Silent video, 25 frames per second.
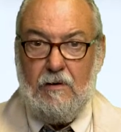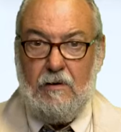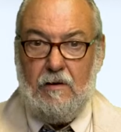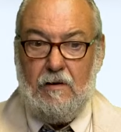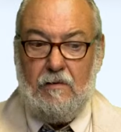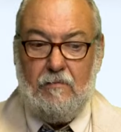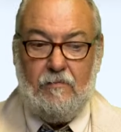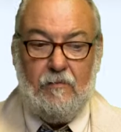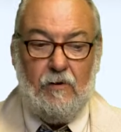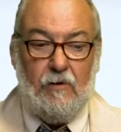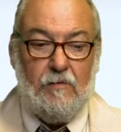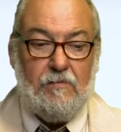
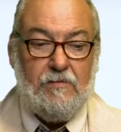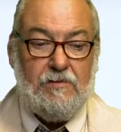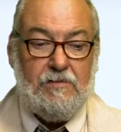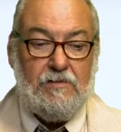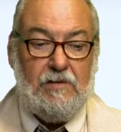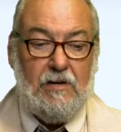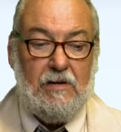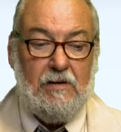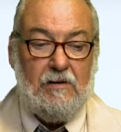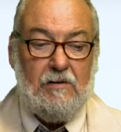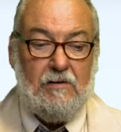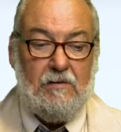involves
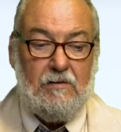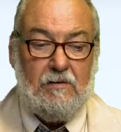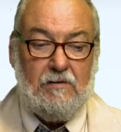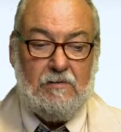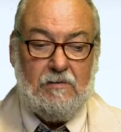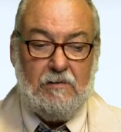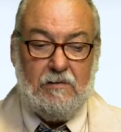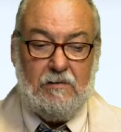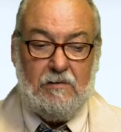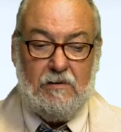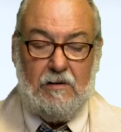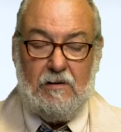10
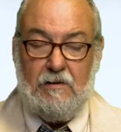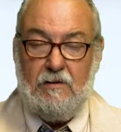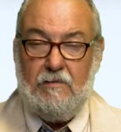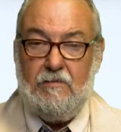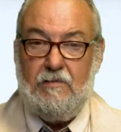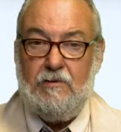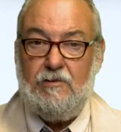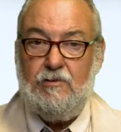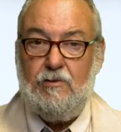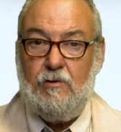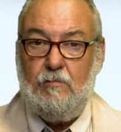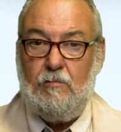
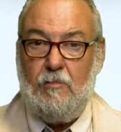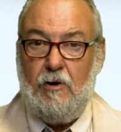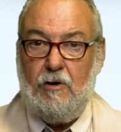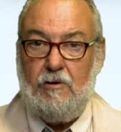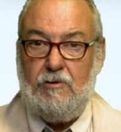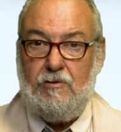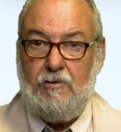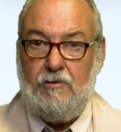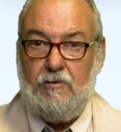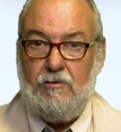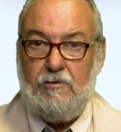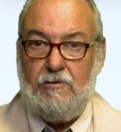individual
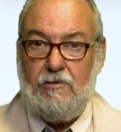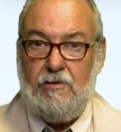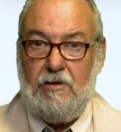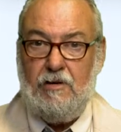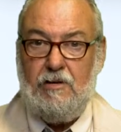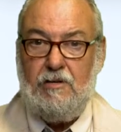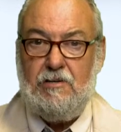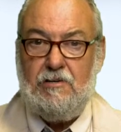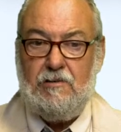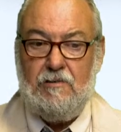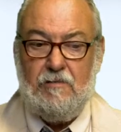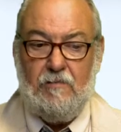modules,
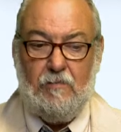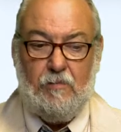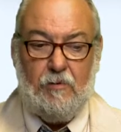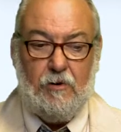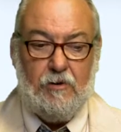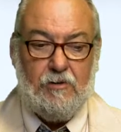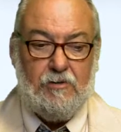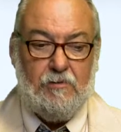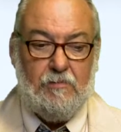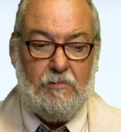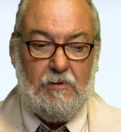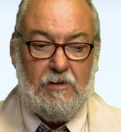each of
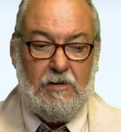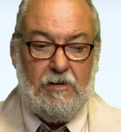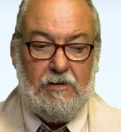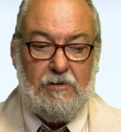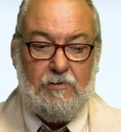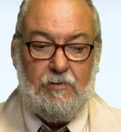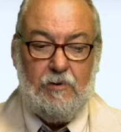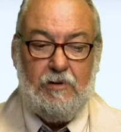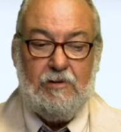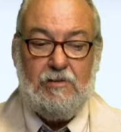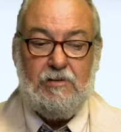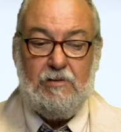approximately
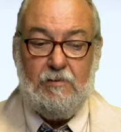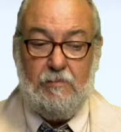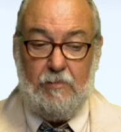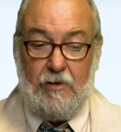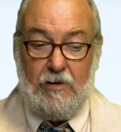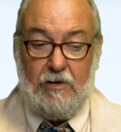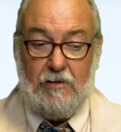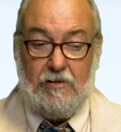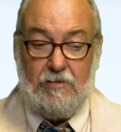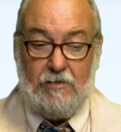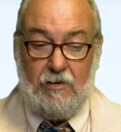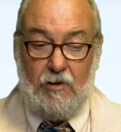20
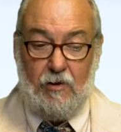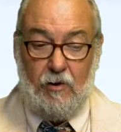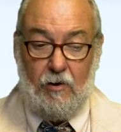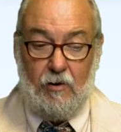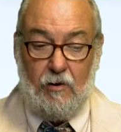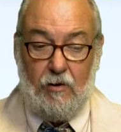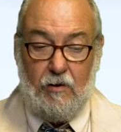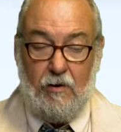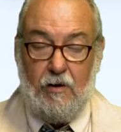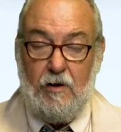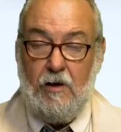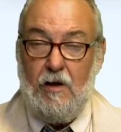minutes
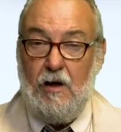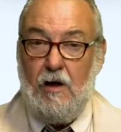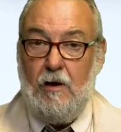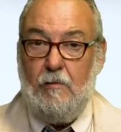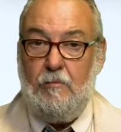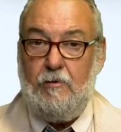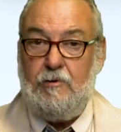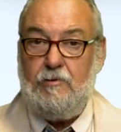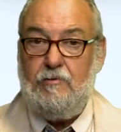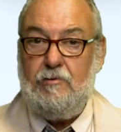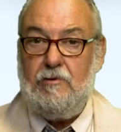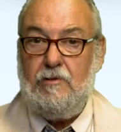long.
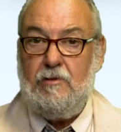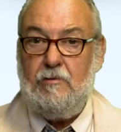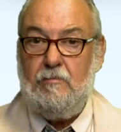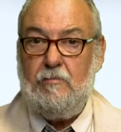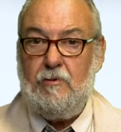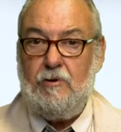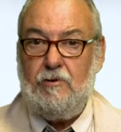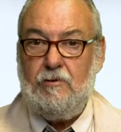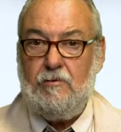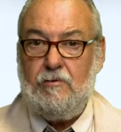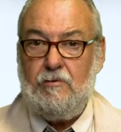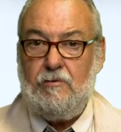Between the
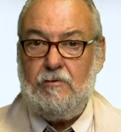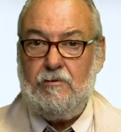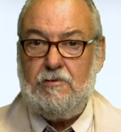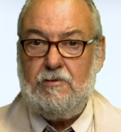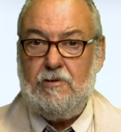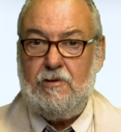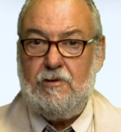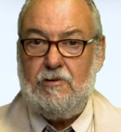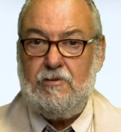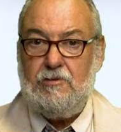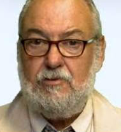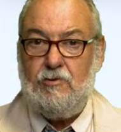modules,
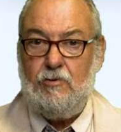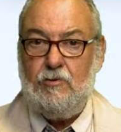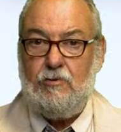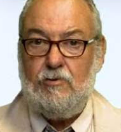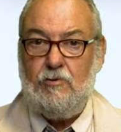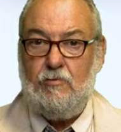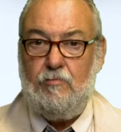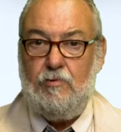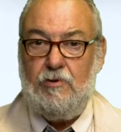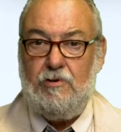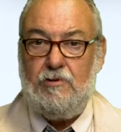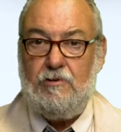there is a short
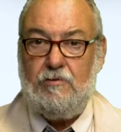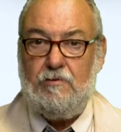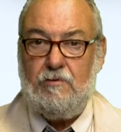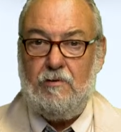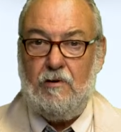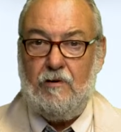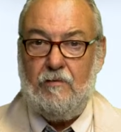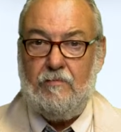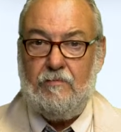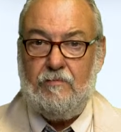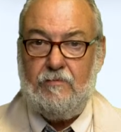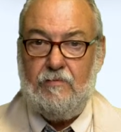quiz
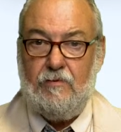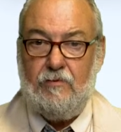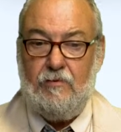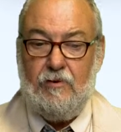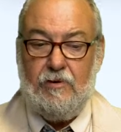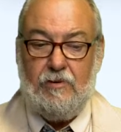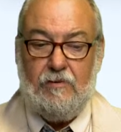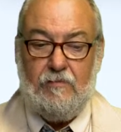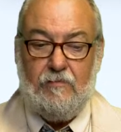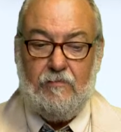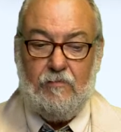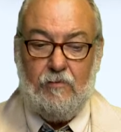of
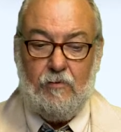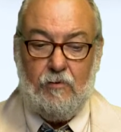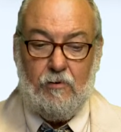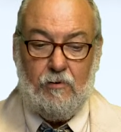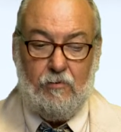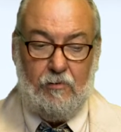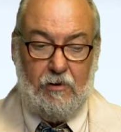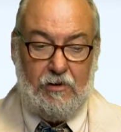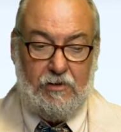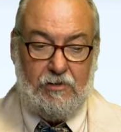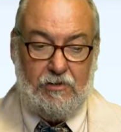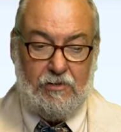3 to 4
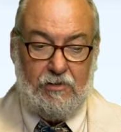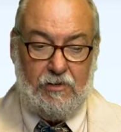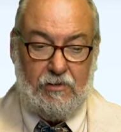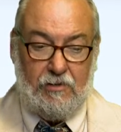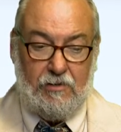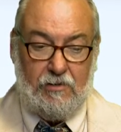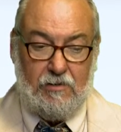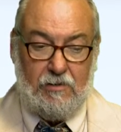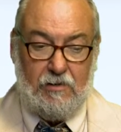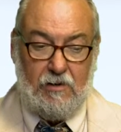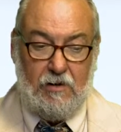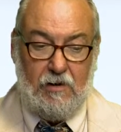
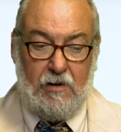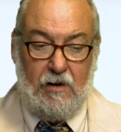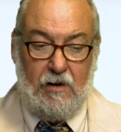questions.